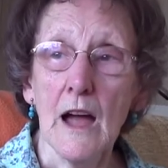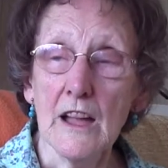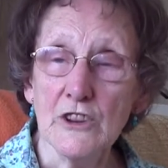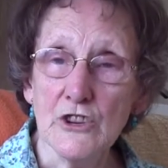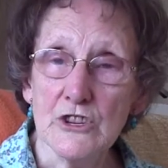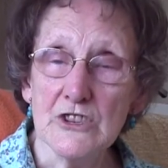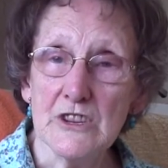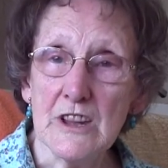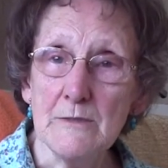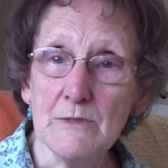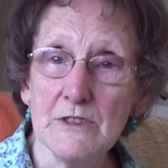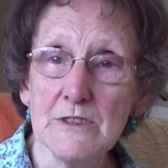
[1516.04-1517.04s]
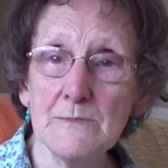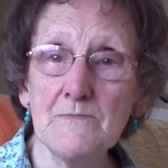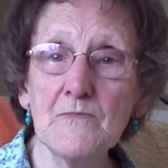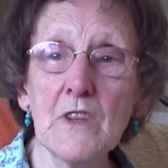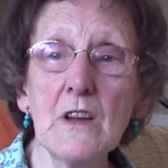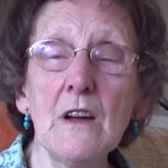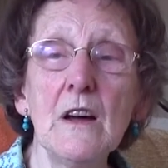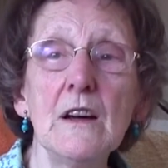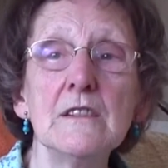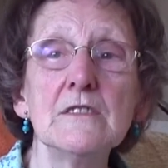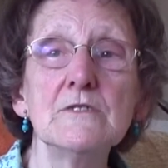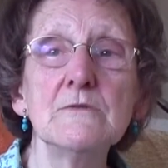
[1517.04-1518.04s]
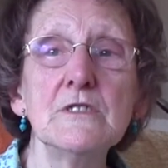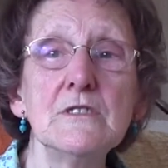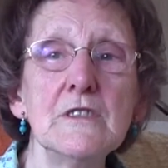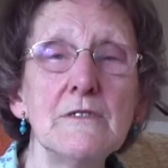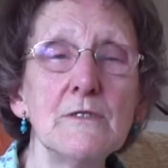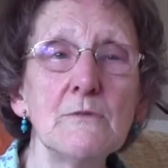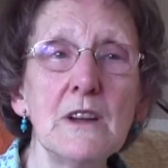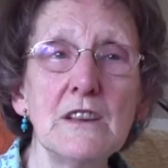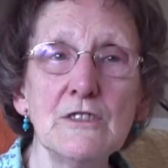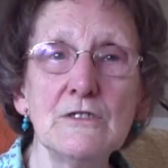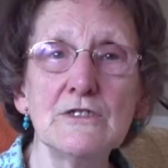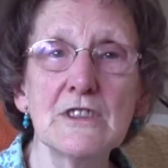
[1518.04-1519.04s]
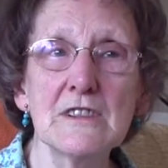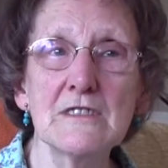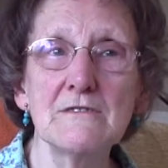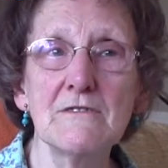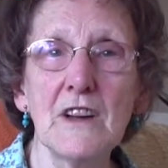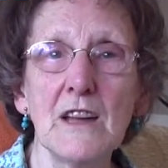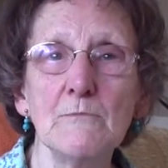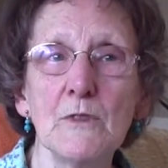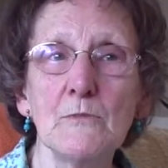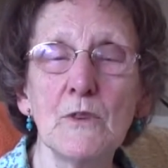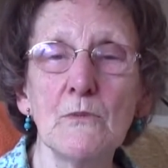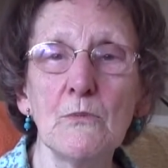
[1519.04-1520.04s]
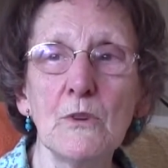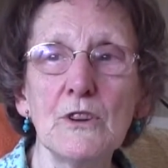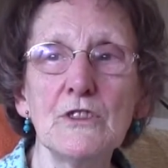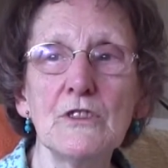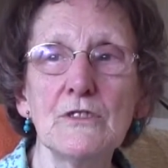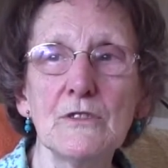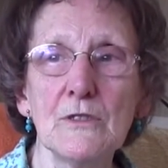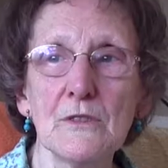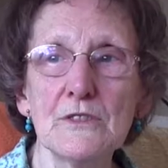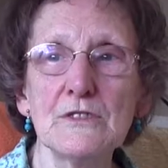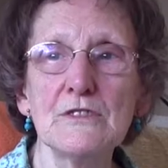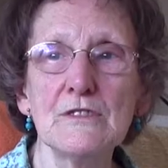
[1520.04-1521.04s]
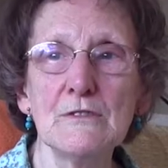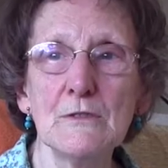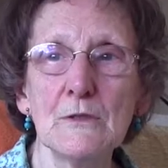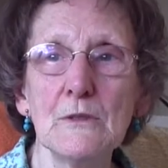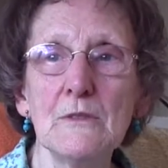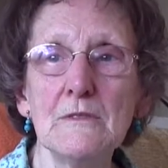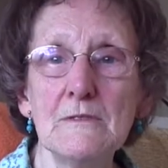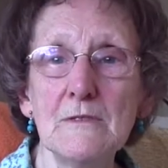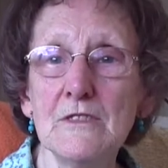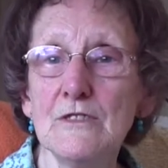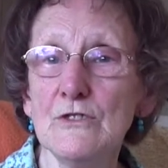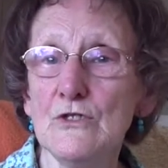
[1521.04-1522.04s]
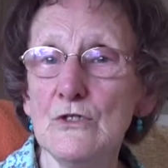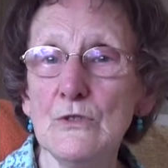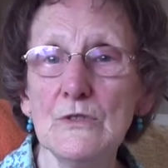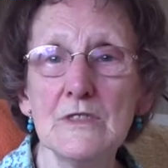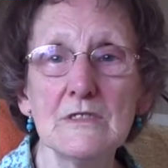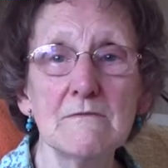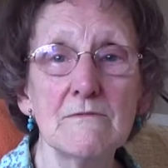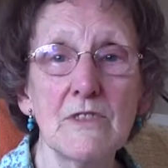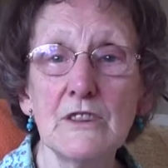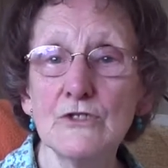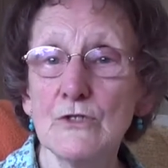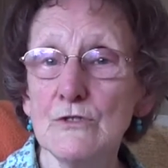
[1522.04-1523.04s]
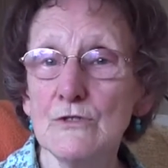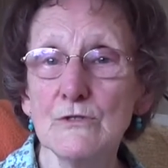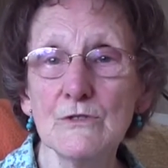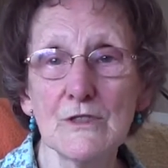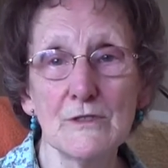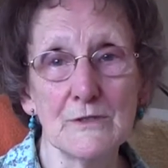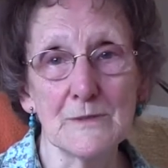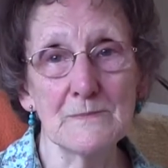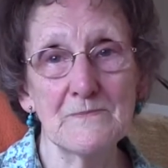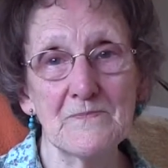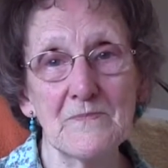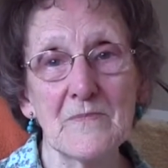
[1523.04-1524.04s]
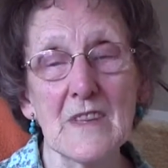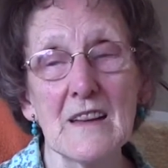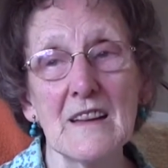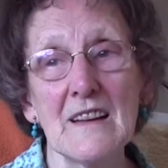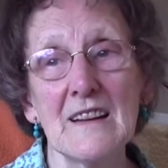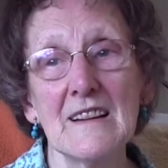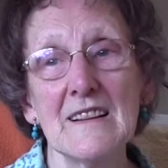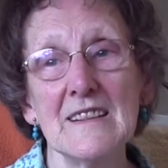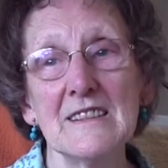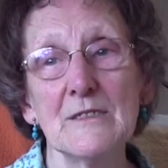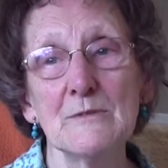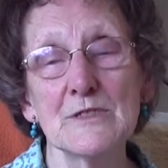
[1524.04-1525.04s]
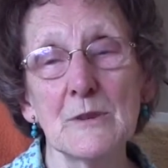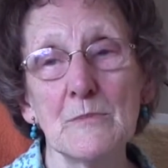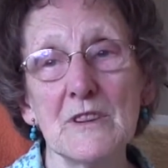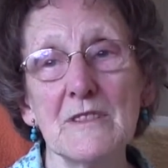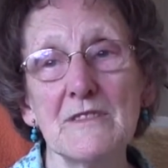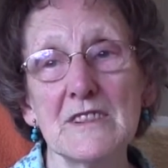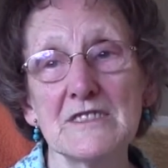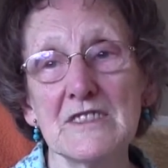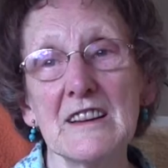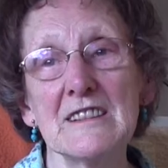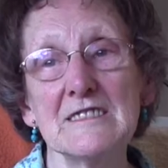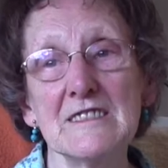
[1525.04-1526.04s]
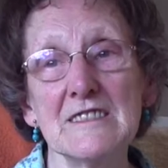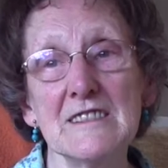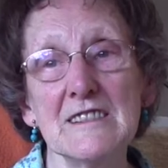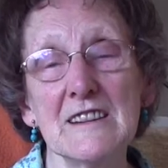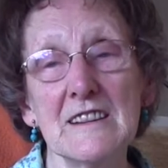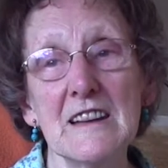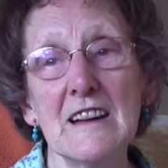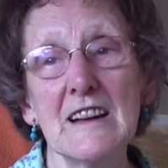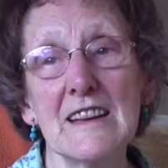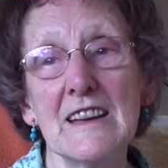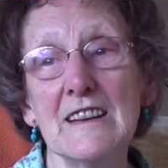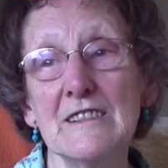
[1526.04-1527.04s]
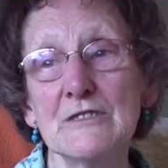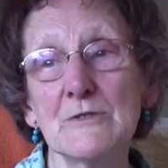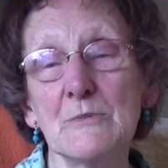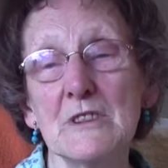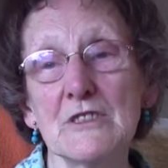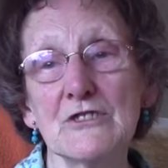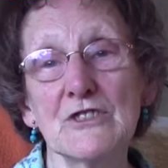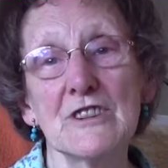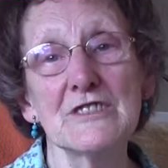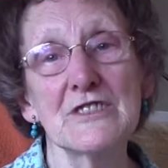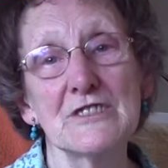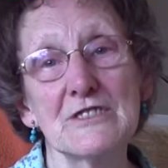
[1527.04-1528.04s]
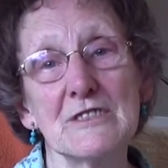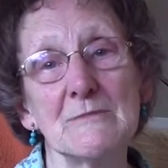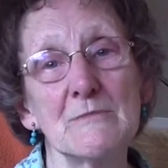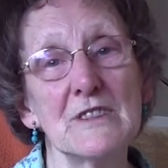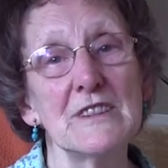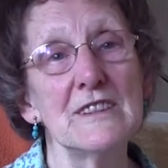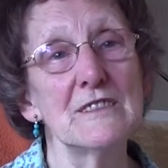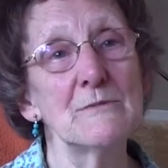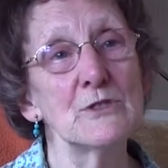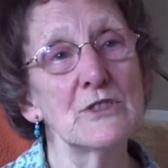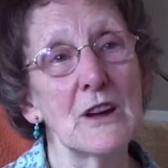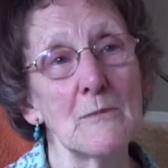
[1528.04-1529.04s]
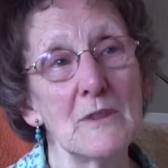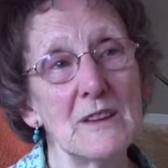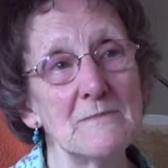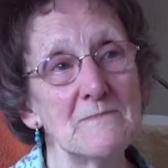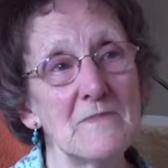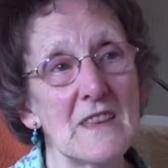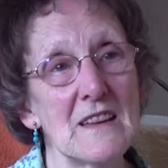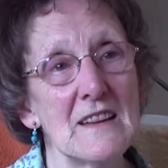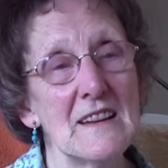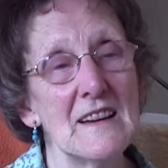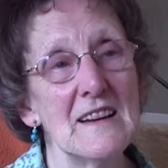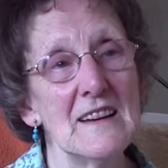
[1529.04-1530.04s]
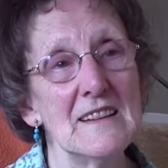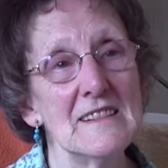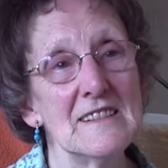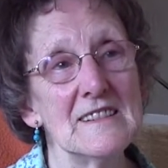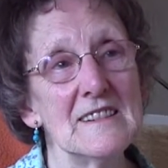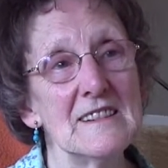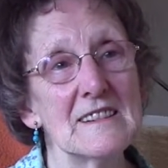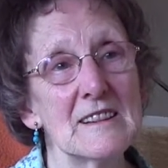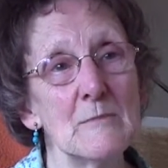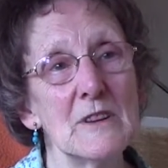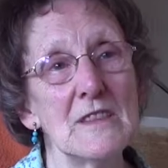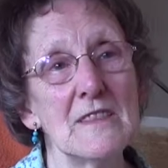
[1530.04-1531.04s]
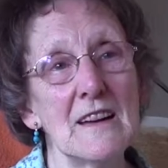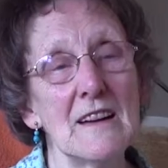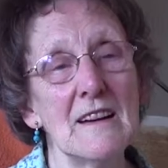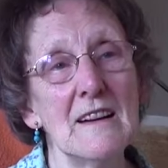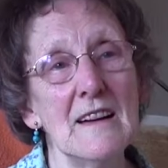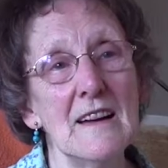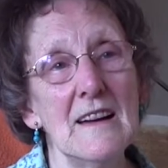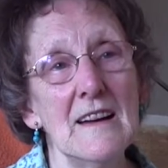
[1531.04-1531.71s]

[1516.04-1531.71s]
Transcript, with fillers: Anxious times, and you never went out to a confinement, but what you thought, you know, you knew that things could go wrong, and there was a bit of anxiety there, and that again is where trust and prayer would come in, and uh, commit that.